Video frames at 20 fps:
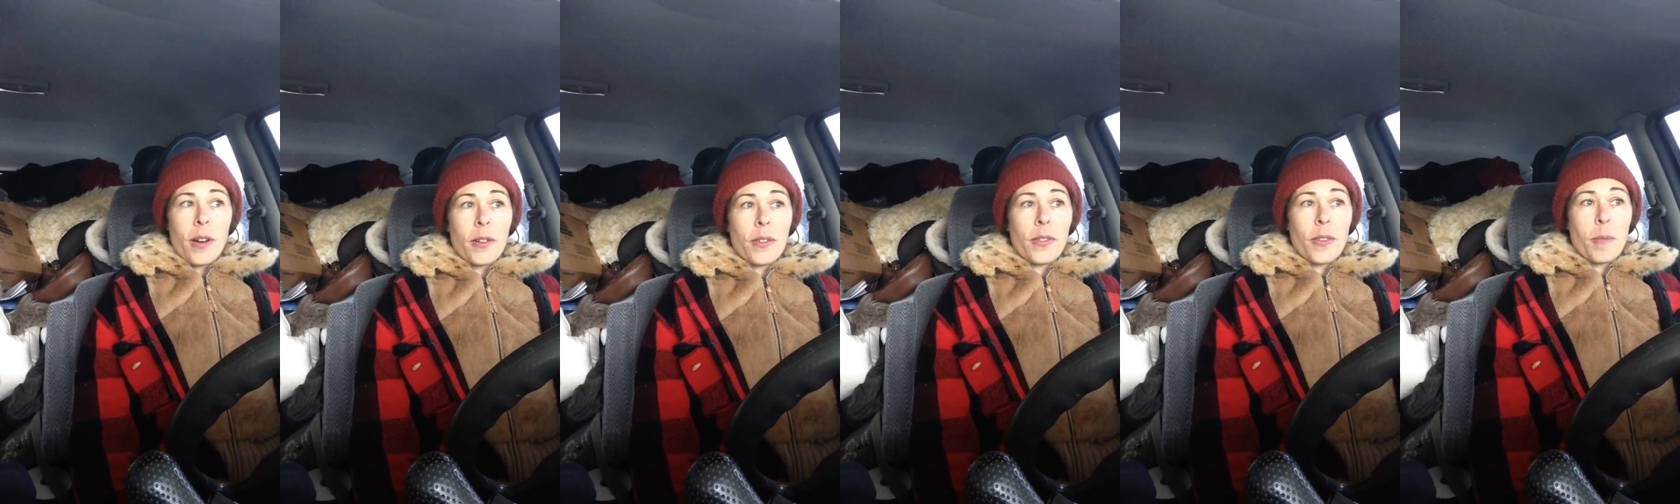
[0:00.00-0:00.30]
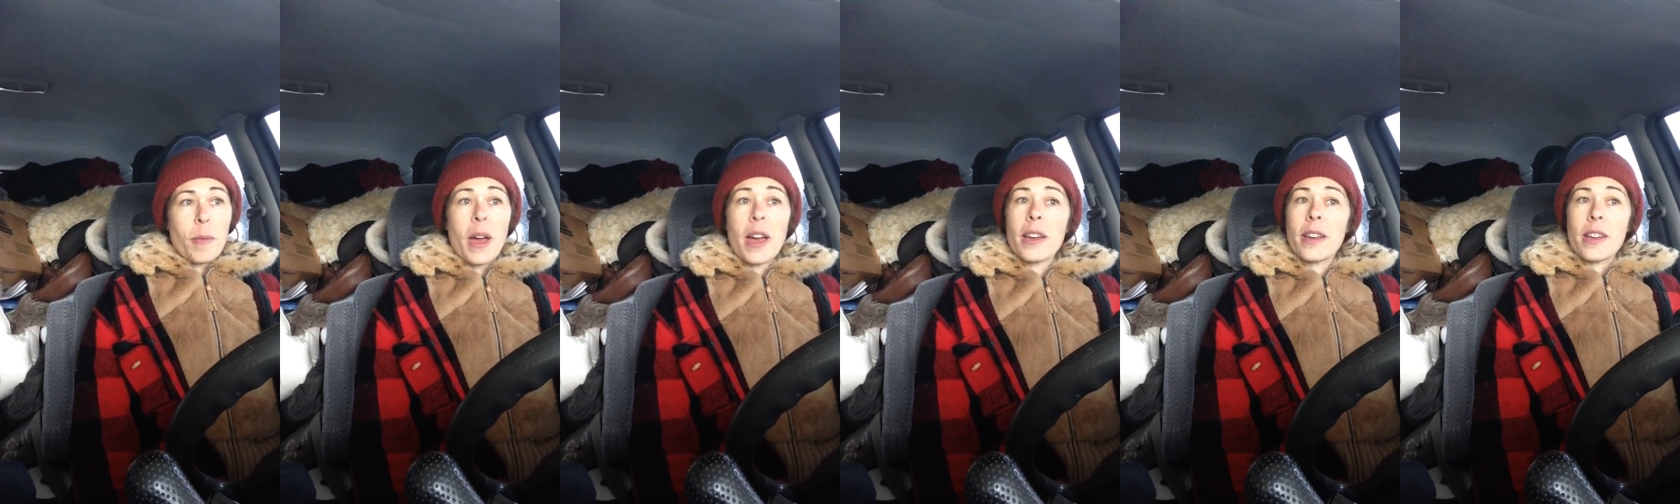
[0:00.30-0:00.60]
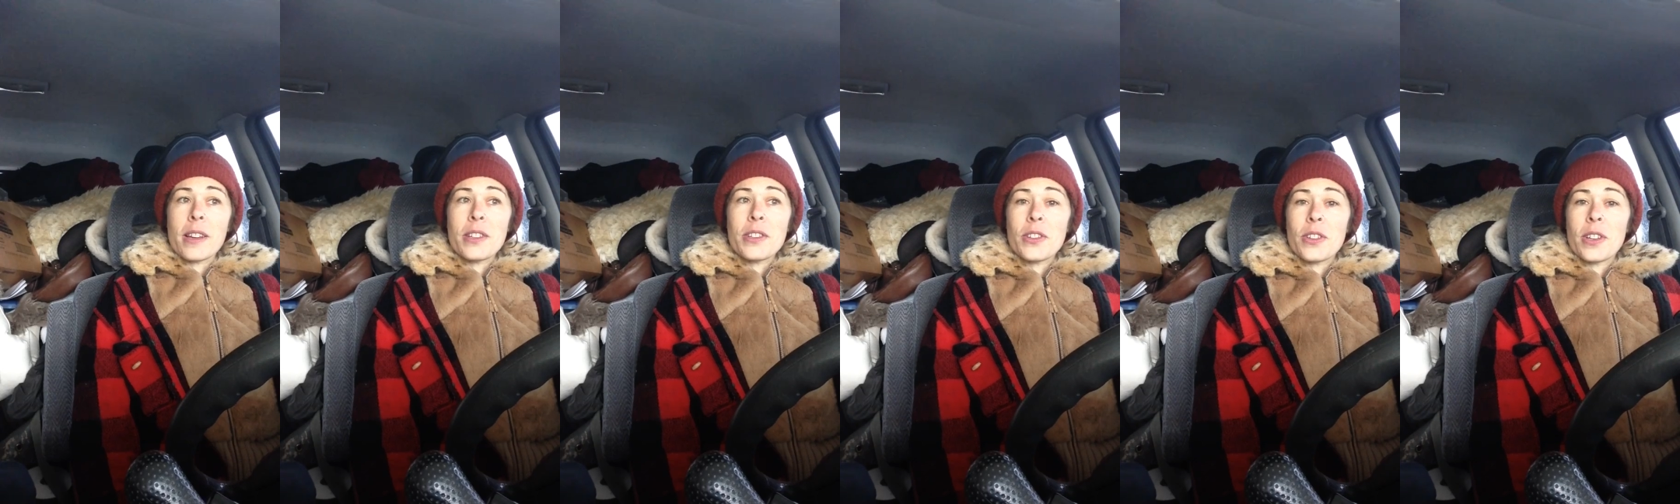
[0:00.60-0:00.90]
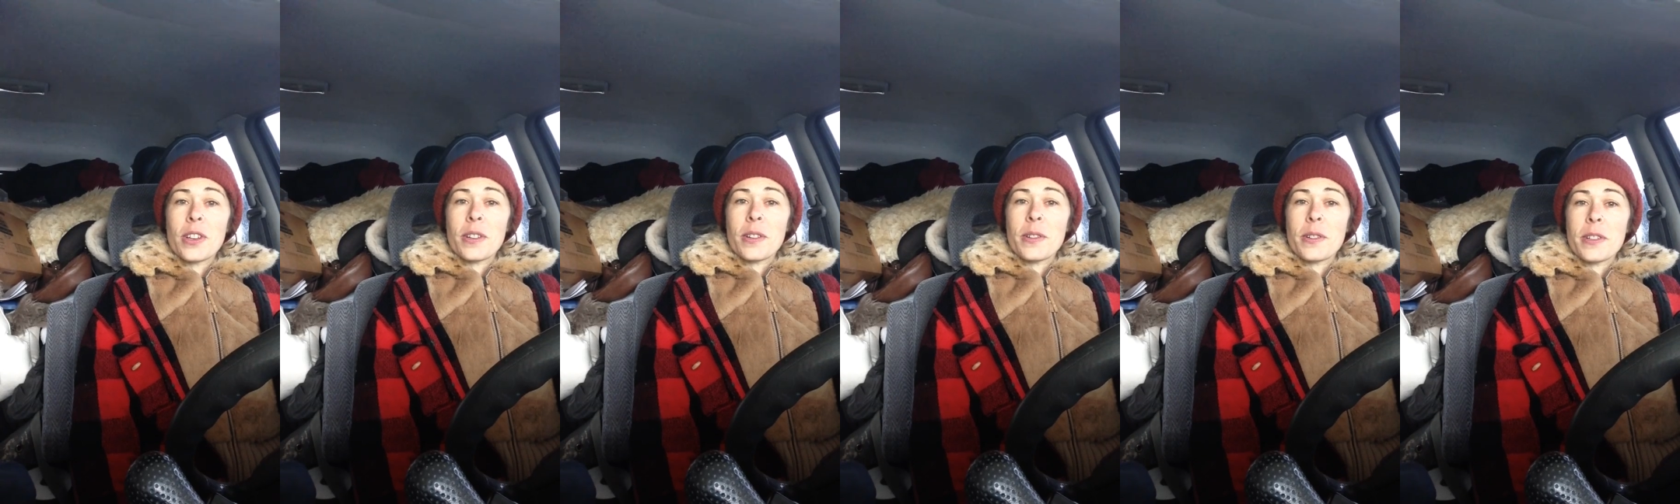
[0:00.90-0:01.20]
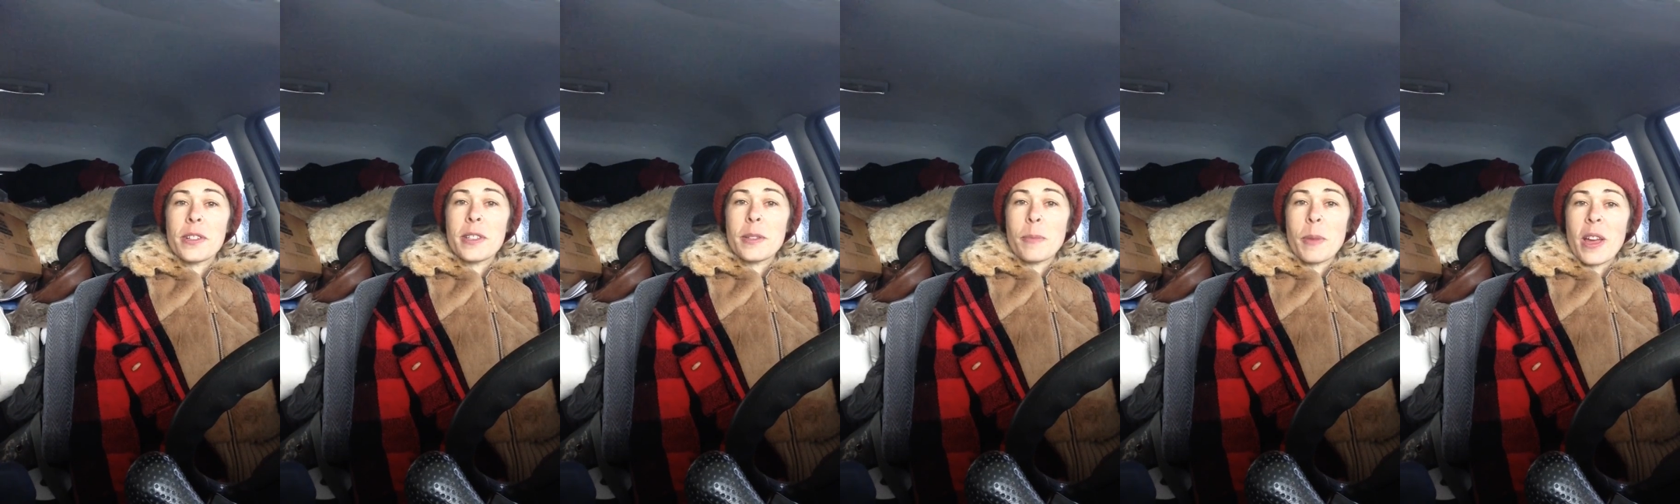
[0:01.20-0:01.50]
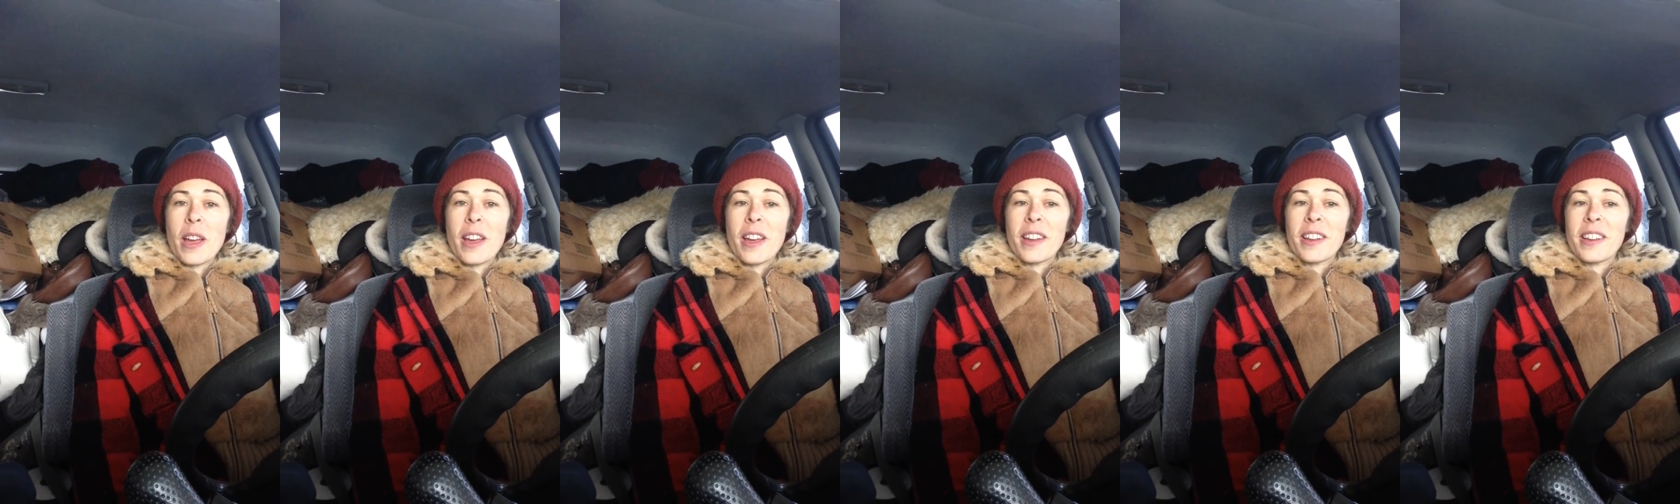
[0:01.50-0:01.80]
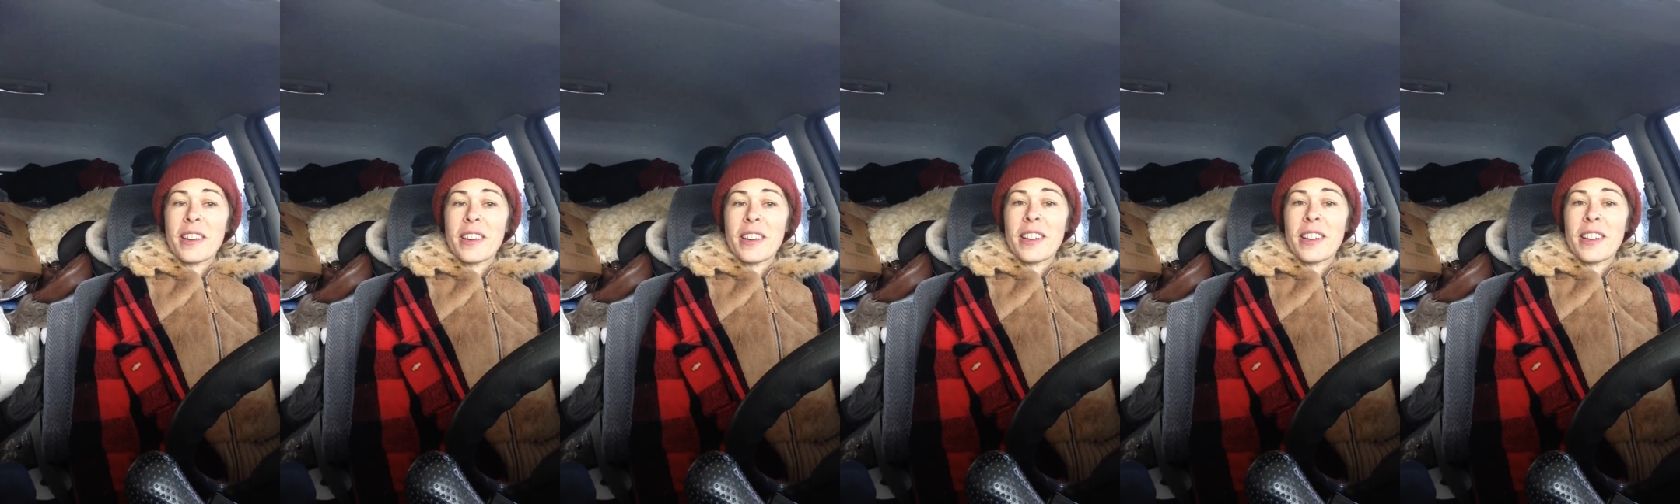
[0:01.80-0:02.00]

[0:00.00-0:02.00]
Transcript: out in the back country on horseback